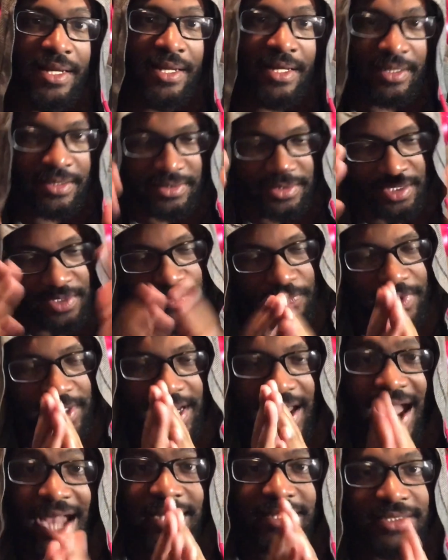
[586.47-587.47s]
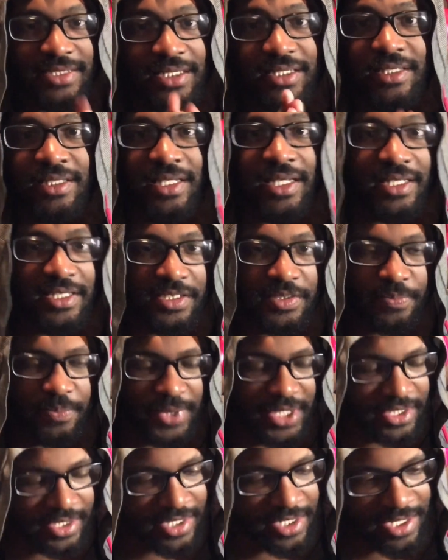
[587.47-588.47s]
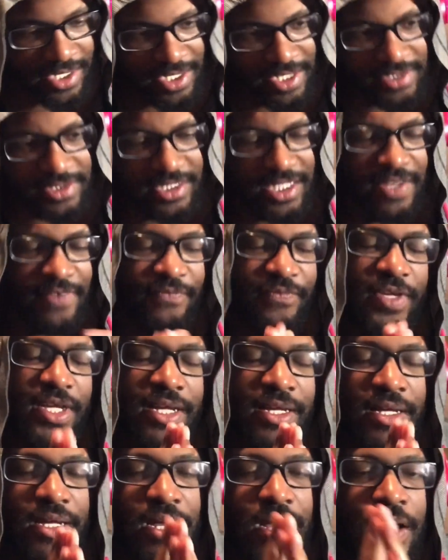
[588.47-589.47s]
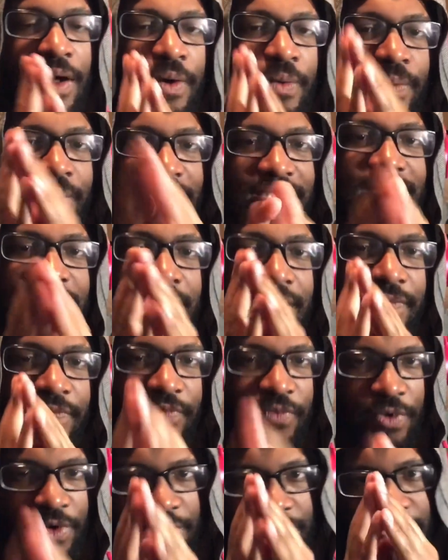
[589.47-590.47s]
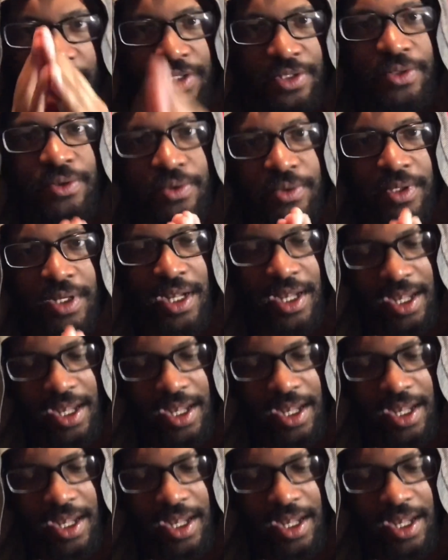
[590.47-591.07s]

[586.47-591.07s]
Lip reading: to react to this, because if it wasn't for you,